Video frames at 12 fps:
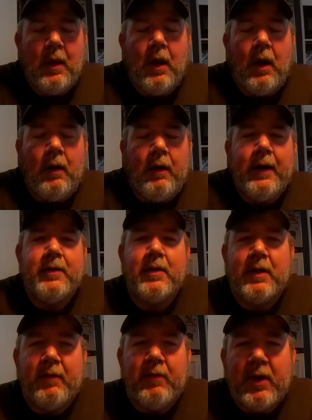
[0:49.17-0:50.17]
All right, to
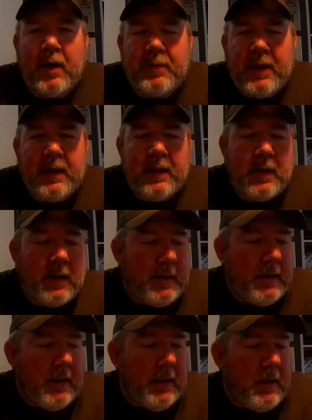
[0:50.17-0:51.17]
give you an update on
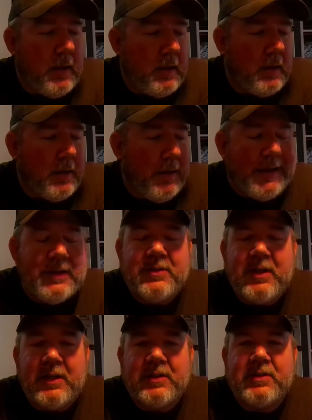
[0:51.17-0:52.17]
the
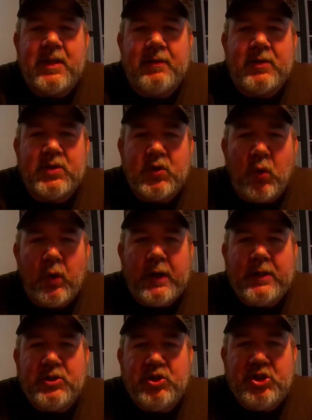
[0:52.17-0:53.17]

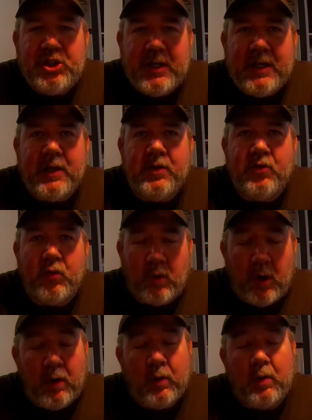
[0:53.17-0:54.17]
HS720G
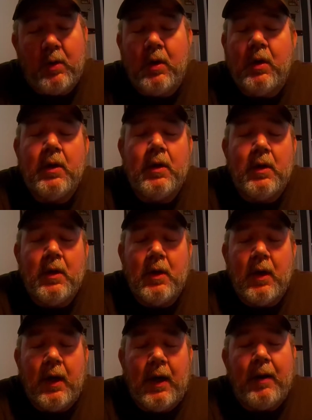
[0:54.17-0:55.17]
drone
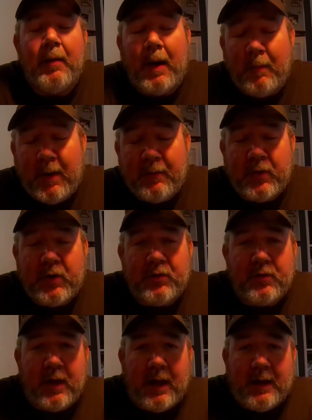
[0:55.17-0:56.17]
on my first
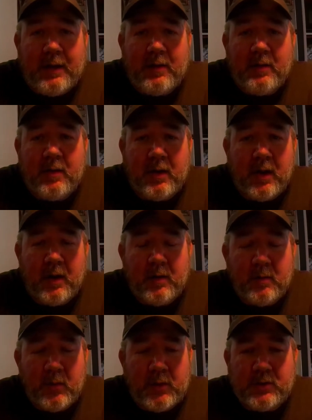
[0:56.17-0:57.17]
flight,
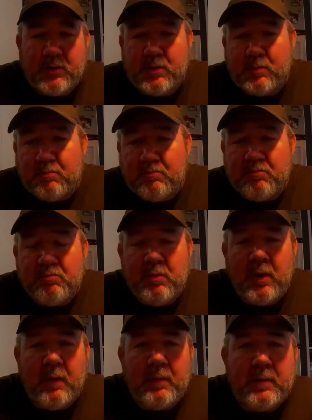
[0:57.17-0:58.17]
which
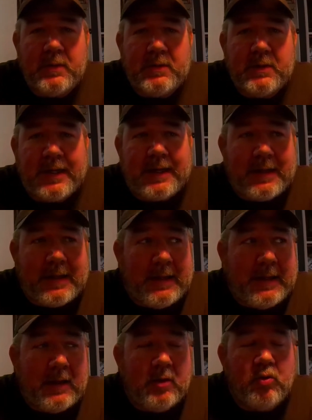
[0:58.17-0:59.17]

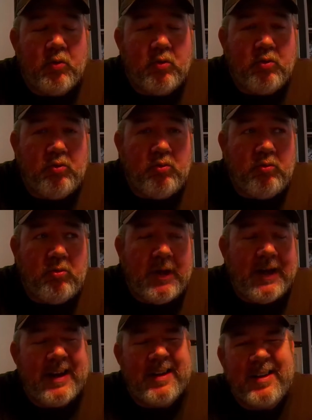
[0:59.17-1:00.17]
mistakenly
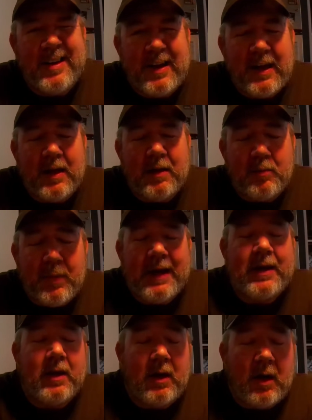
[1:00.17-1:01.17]
did it in a
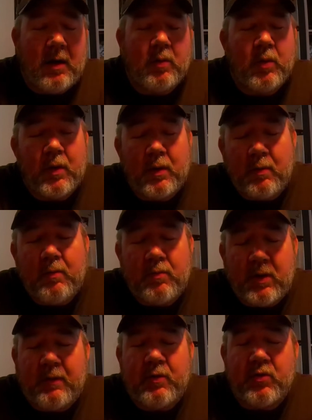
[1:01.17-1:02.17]
backyard with
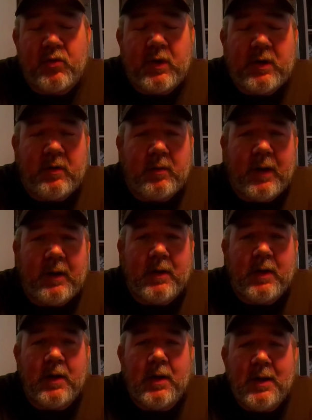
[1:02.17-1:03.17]
several trees around
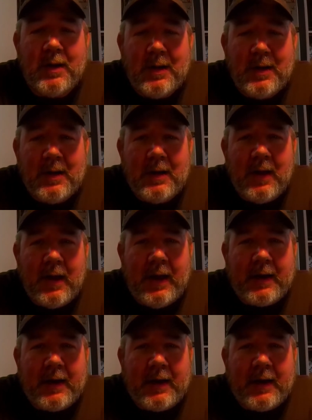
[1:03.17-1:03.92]
it. I